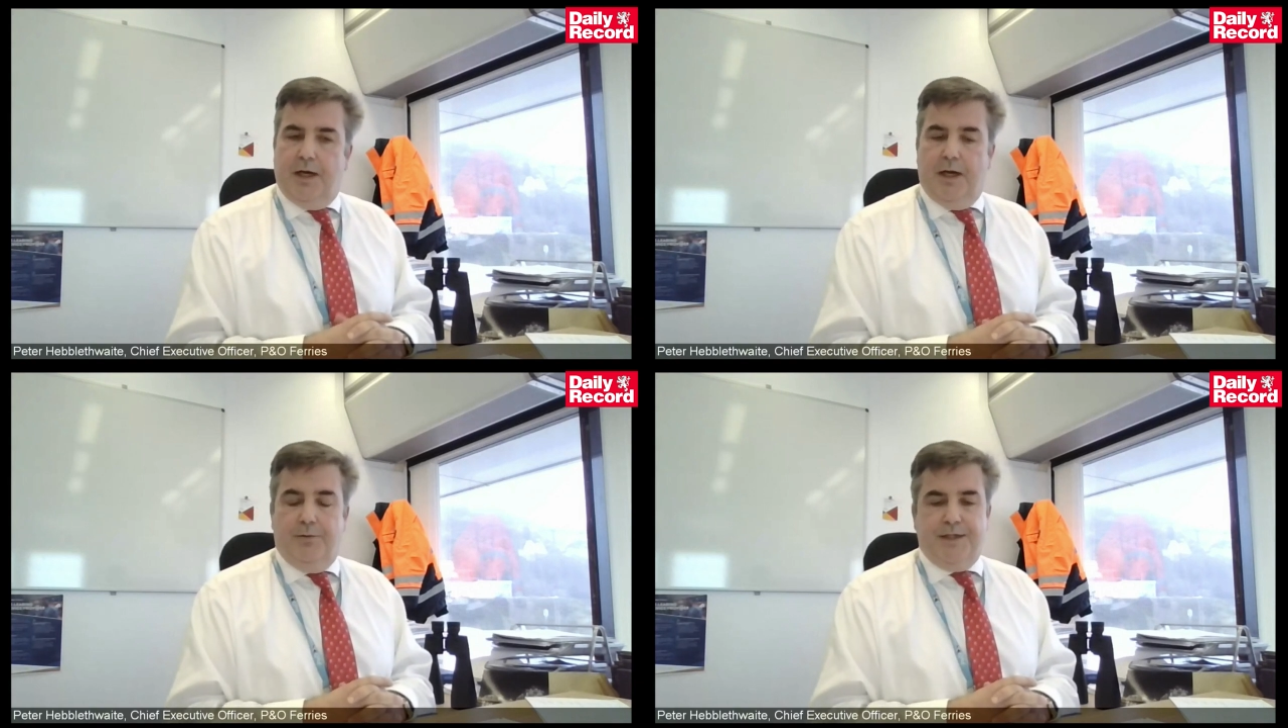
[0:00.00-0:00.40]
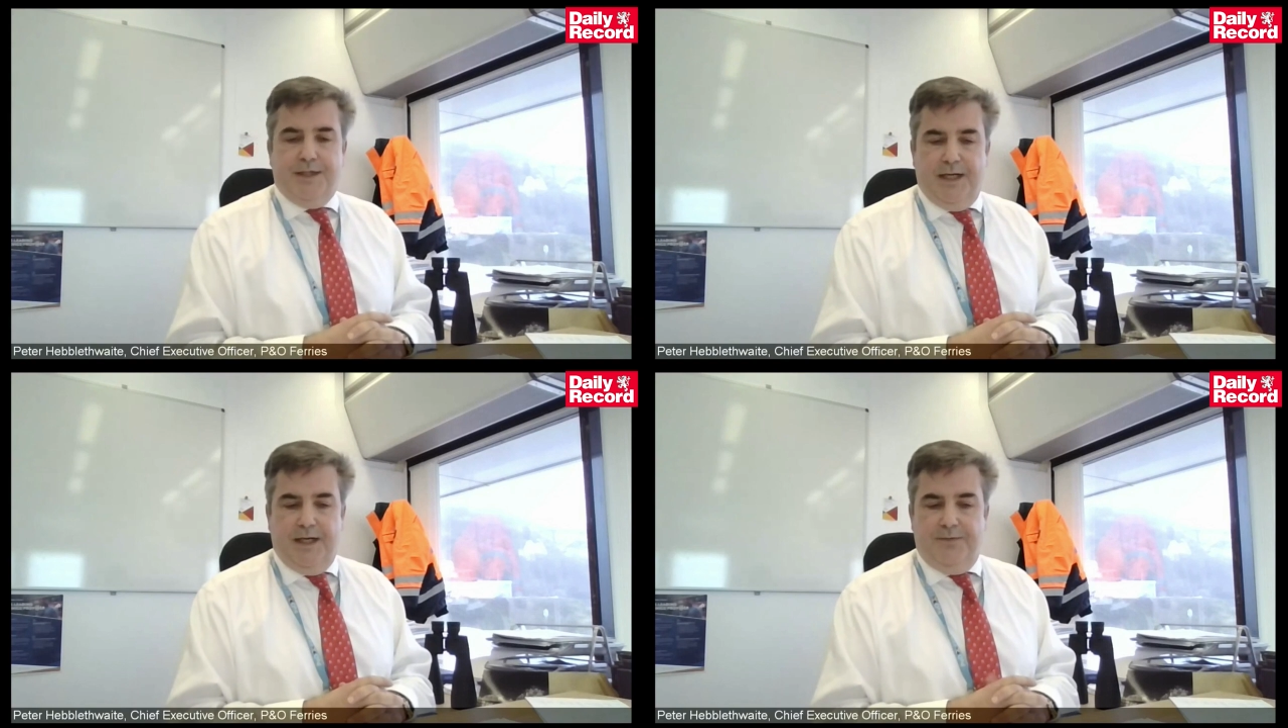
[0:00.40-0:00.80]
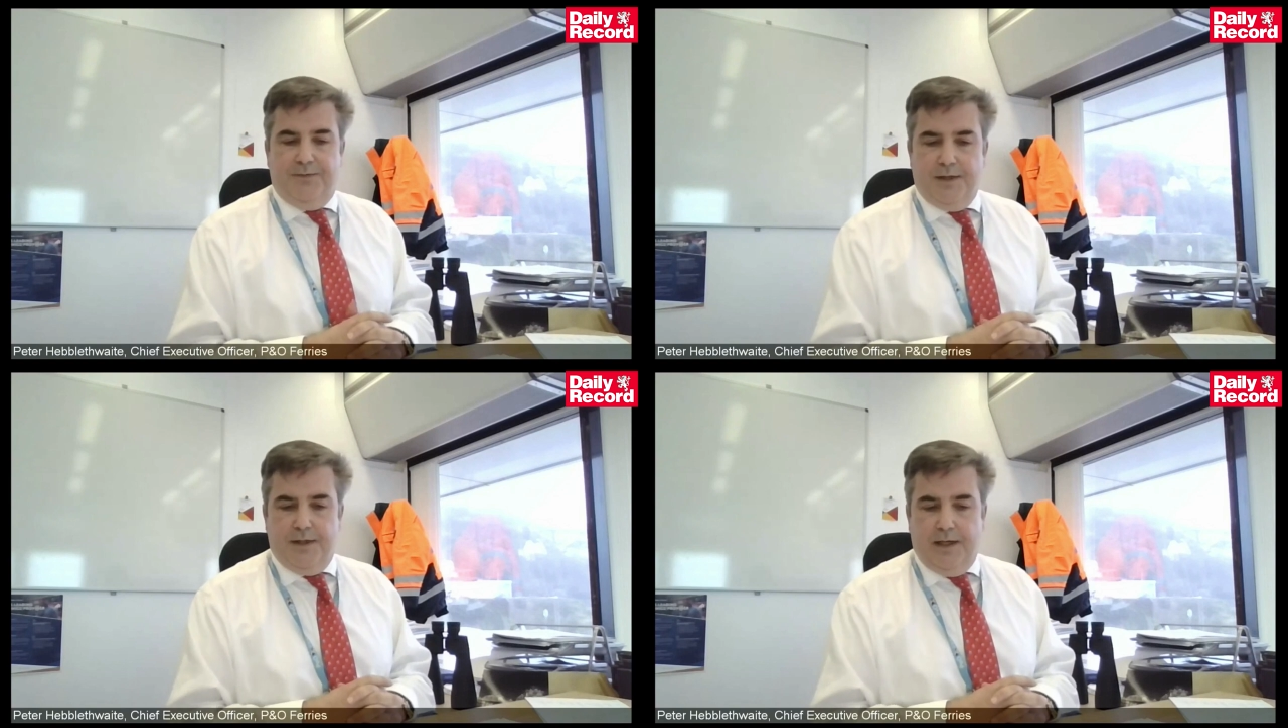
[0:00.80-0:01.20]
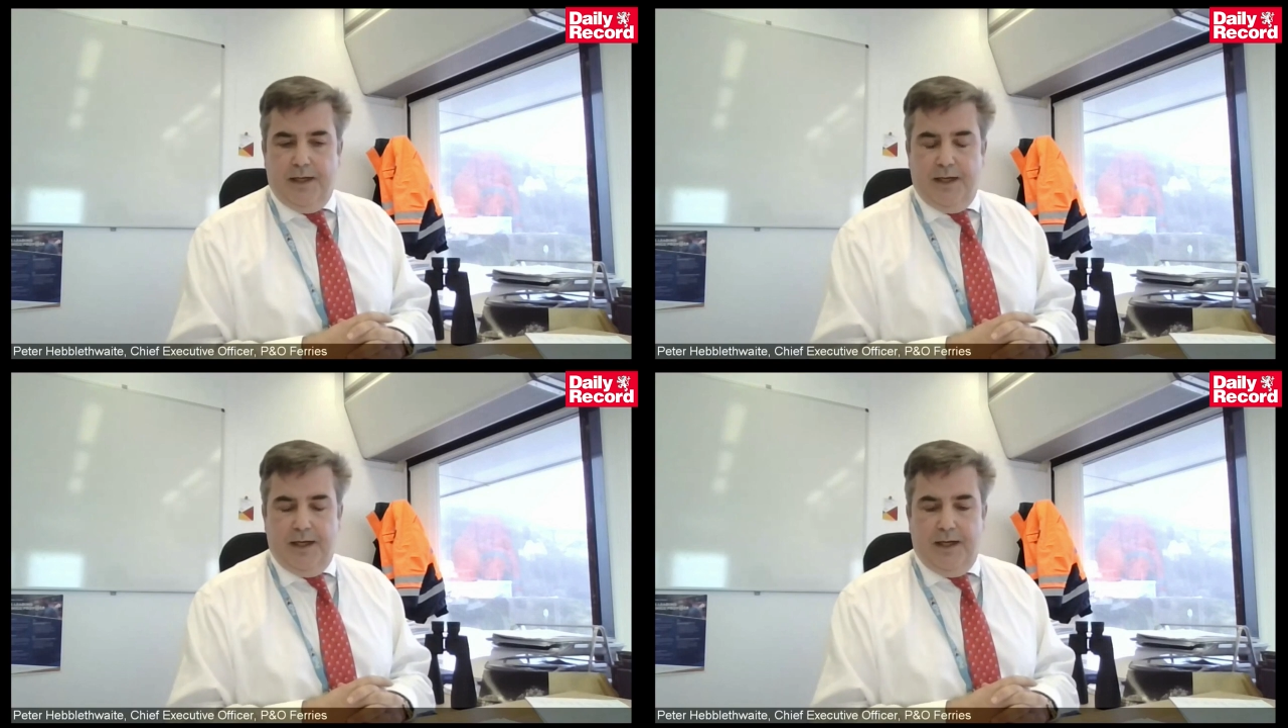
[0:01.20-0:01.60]
uh, received
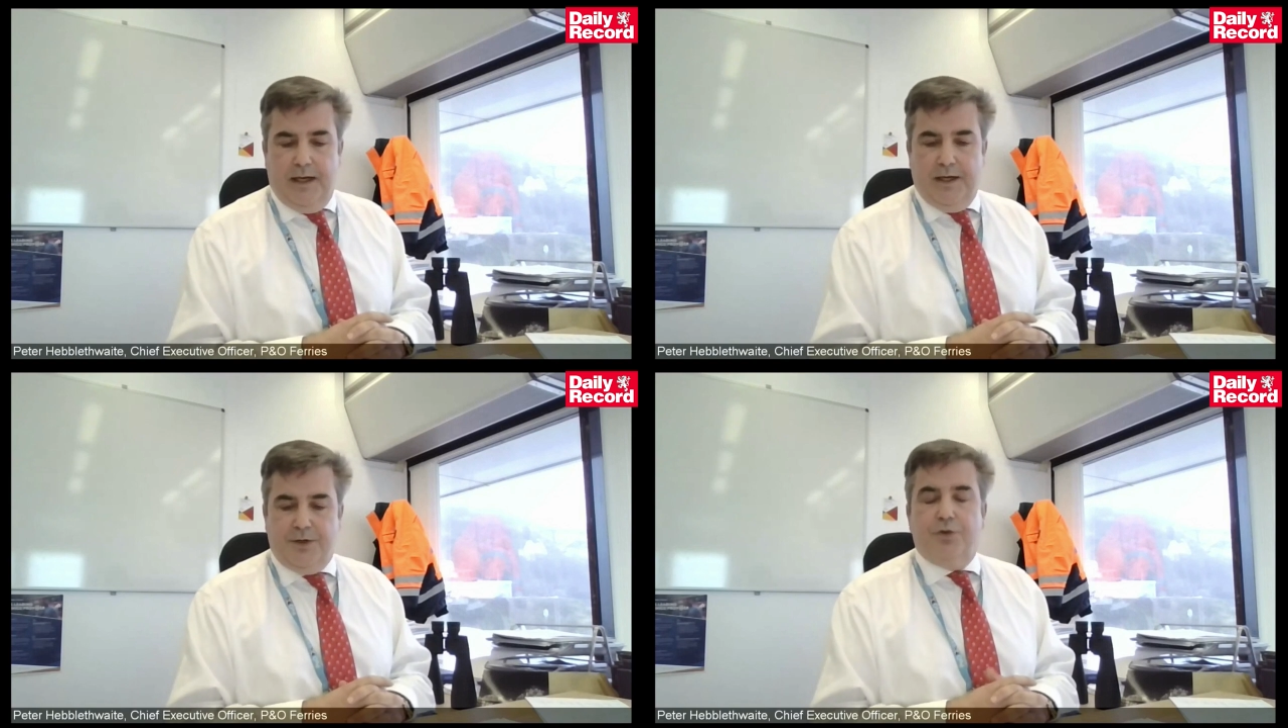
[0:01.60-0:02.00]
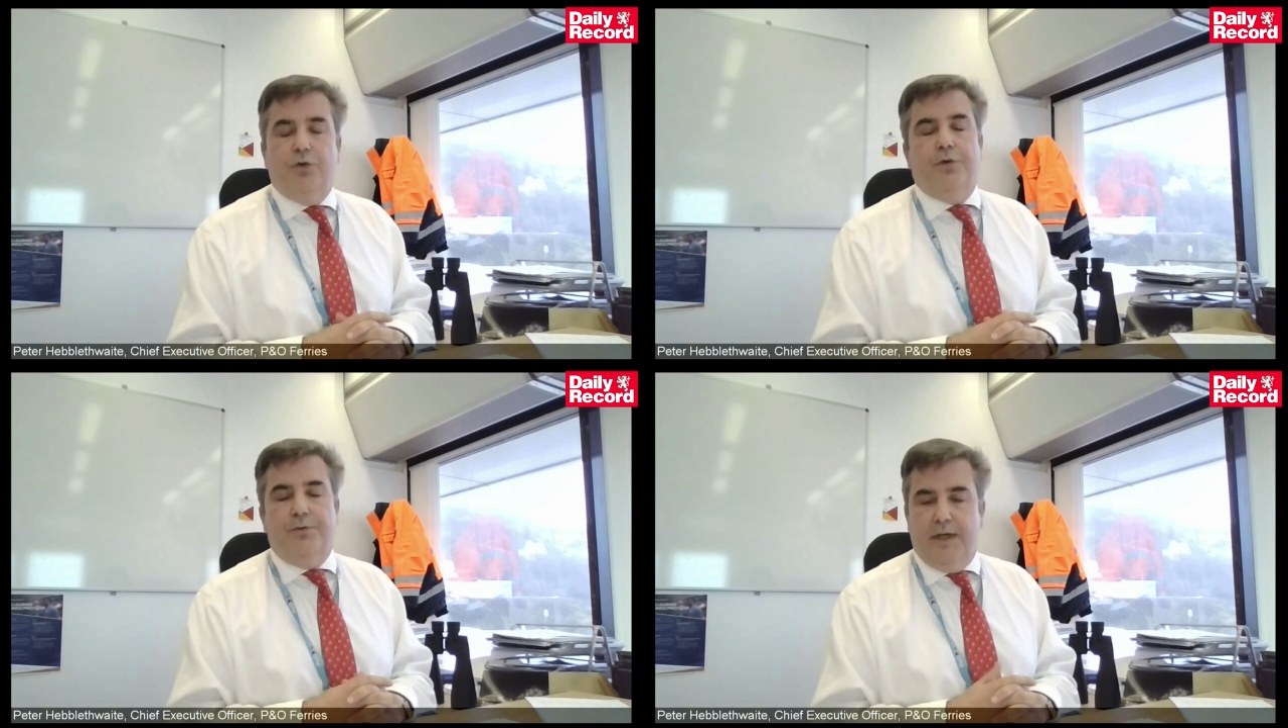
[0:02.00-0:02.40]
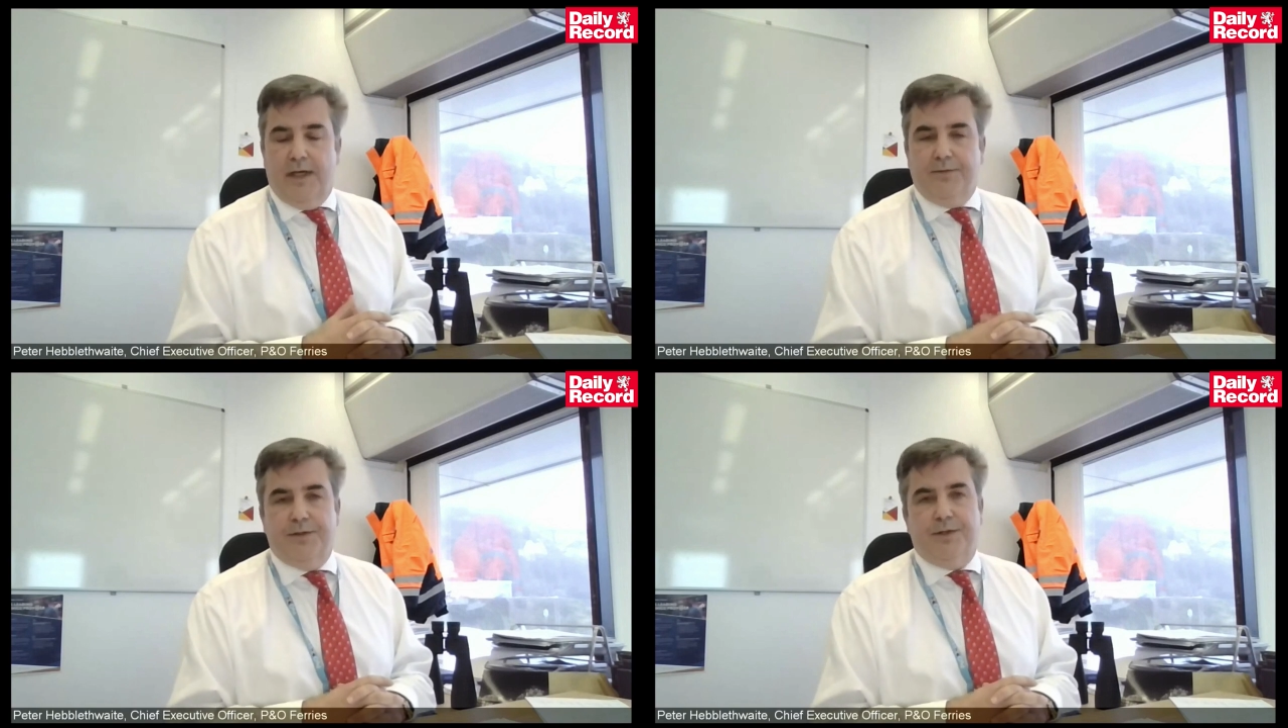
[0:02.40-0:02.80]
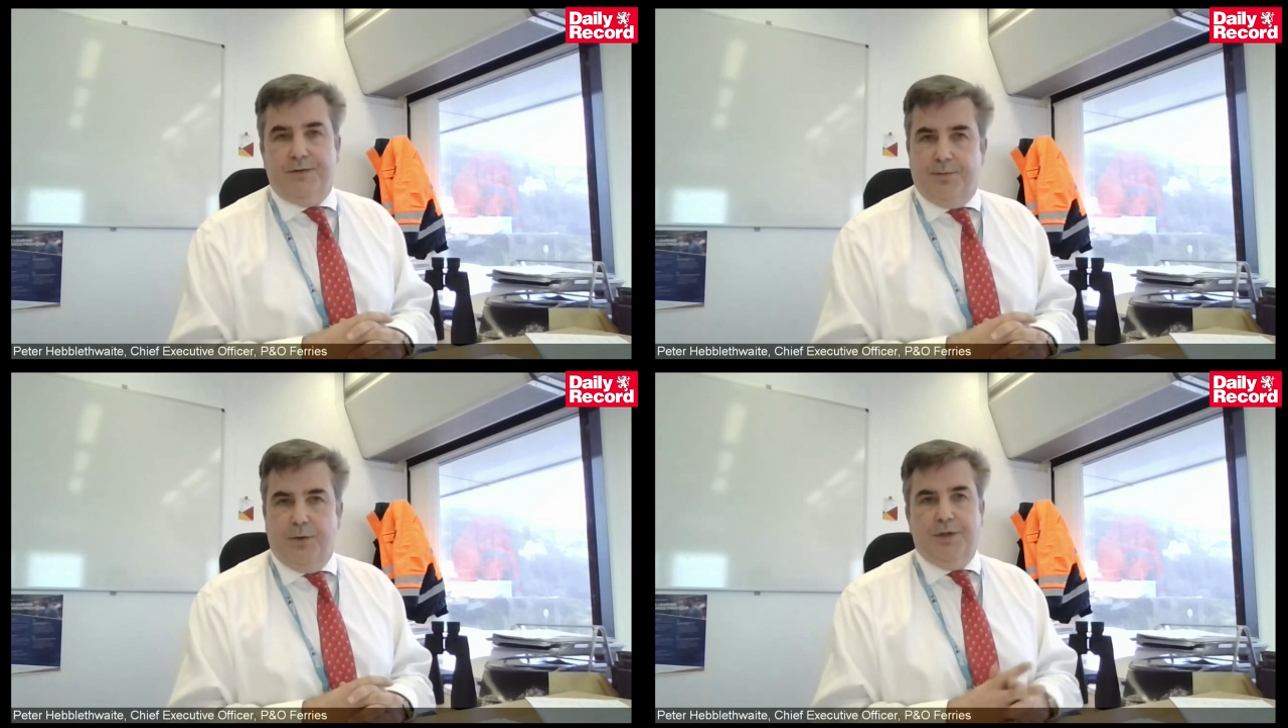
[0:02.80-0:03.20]
uh, extraordinary levels
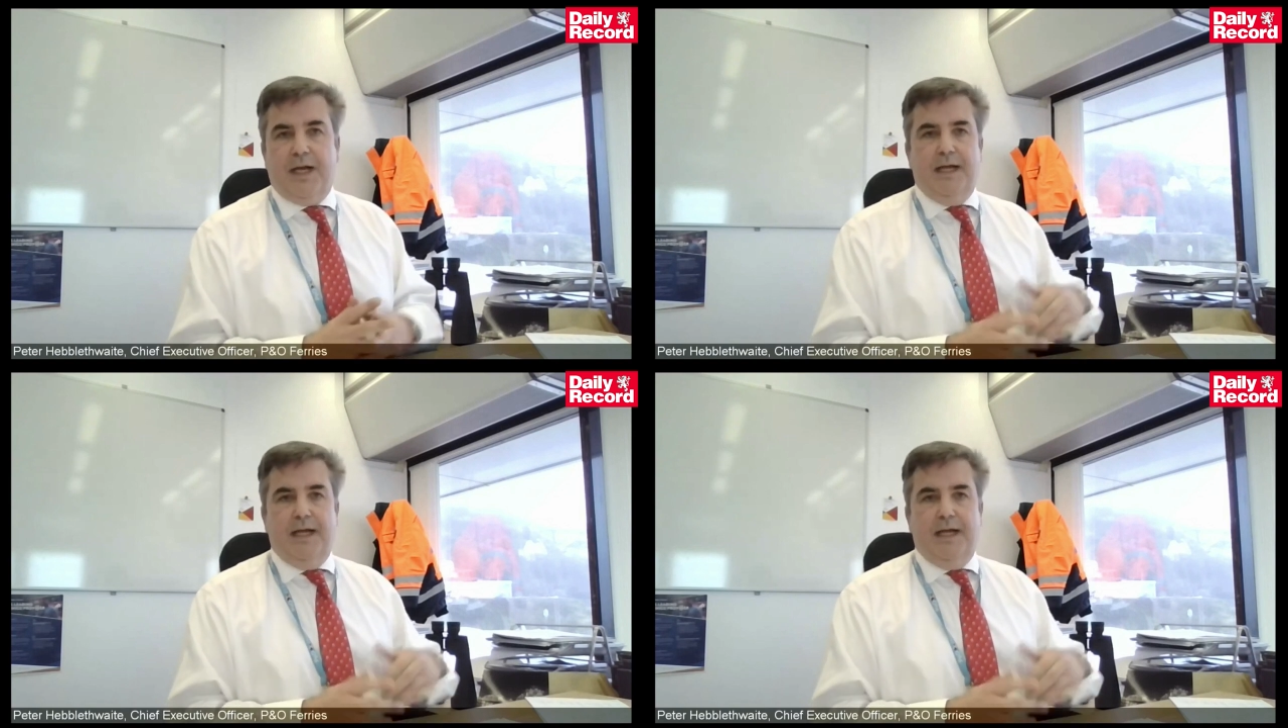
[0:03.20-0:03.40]
of support,